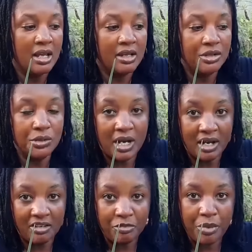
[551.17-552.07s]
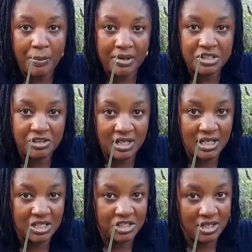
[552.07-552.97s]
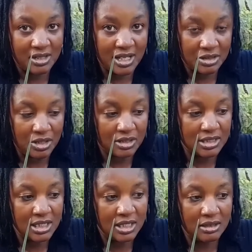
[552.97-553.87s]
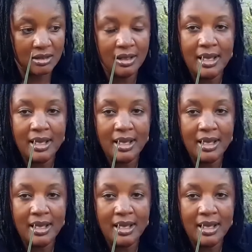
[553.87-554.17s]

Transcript: You have proper drainage in that container.